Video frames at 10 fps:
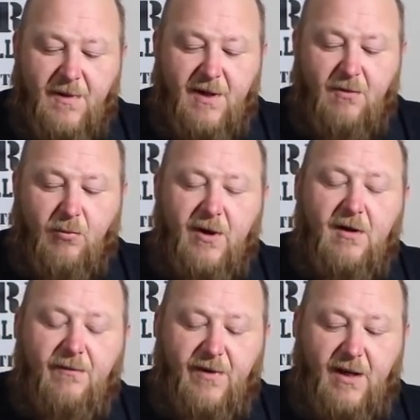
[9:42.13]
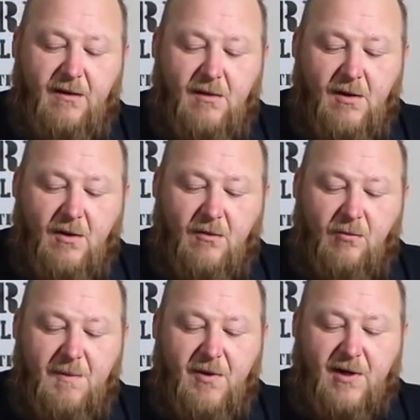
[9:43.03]
the rear of the
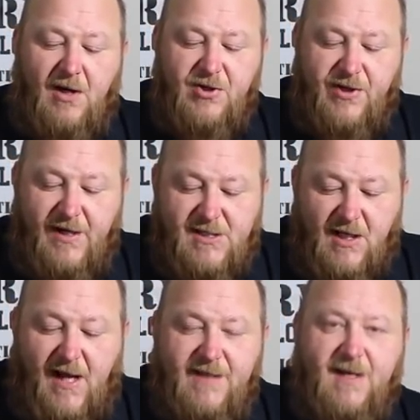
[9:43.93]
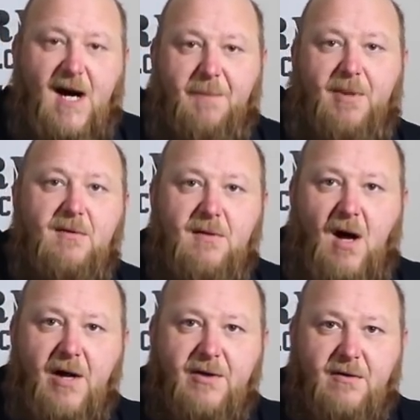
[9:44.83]
rim of the cartridge case slides up
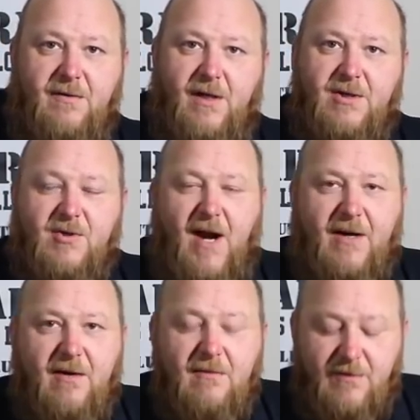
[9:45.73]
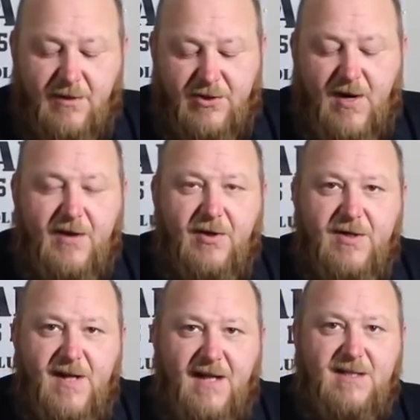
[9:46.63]
under the extractor. The extractor
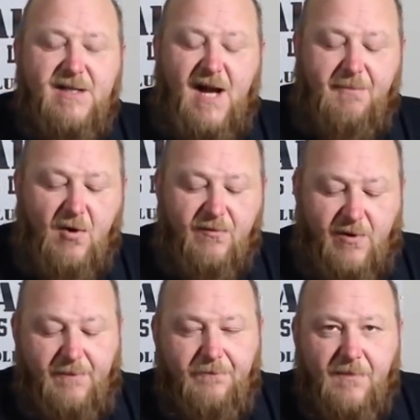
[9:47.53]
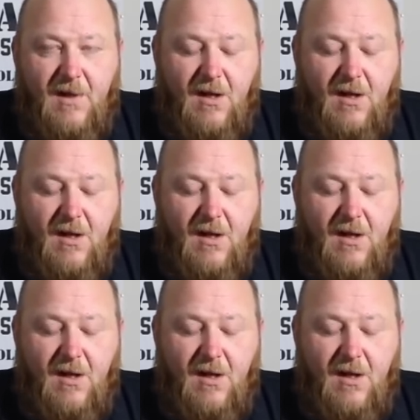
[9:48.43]
does not snap over it.